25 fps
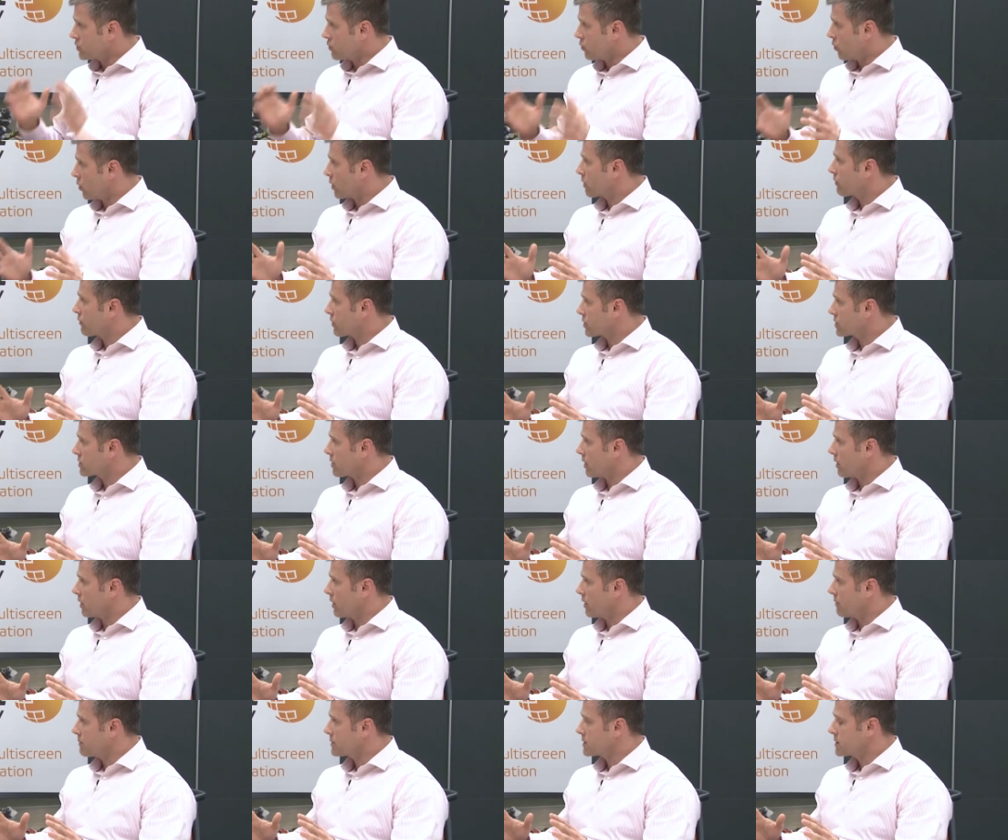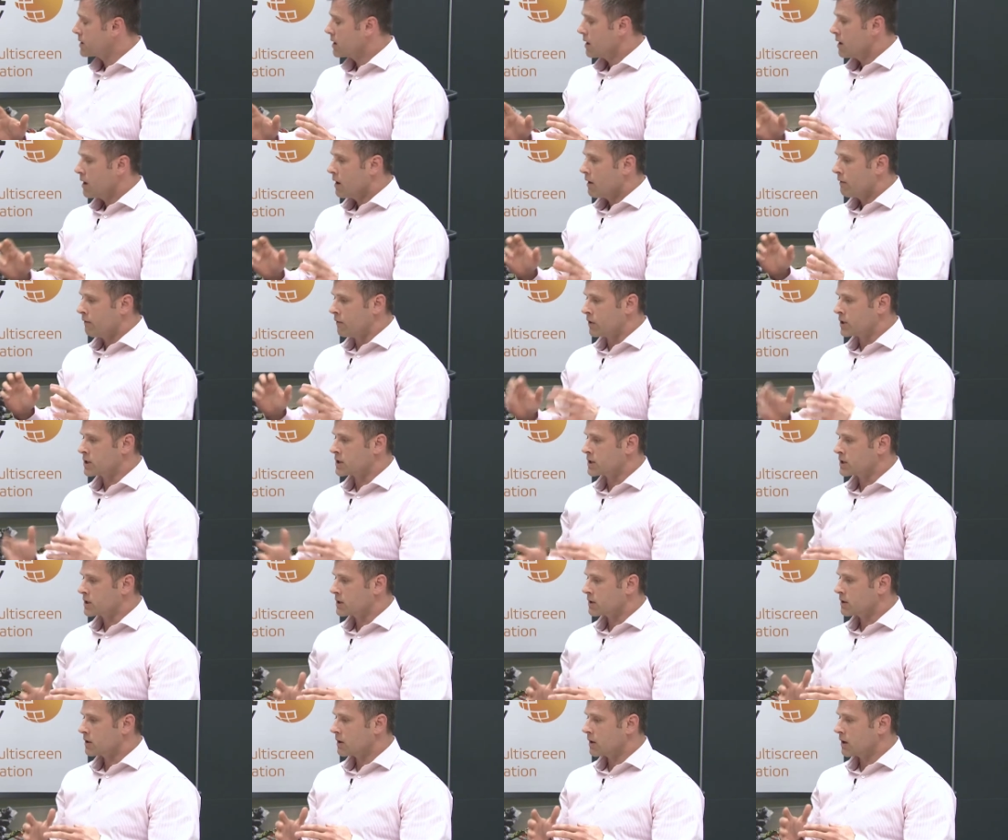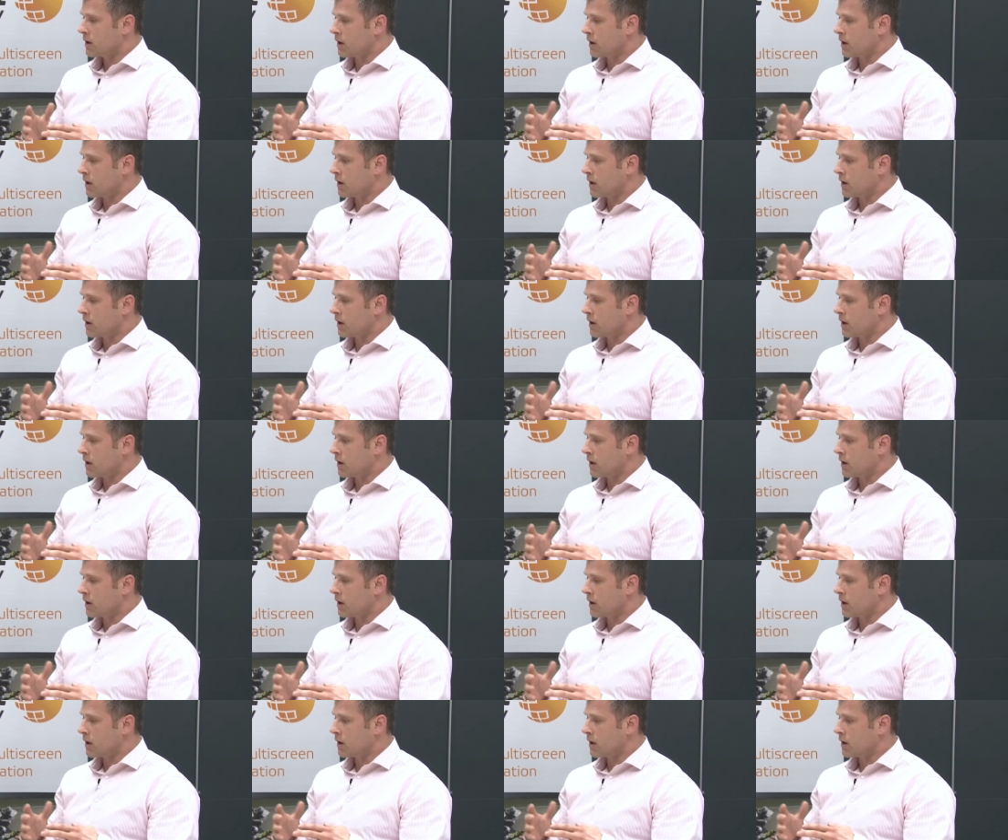to work for startups versus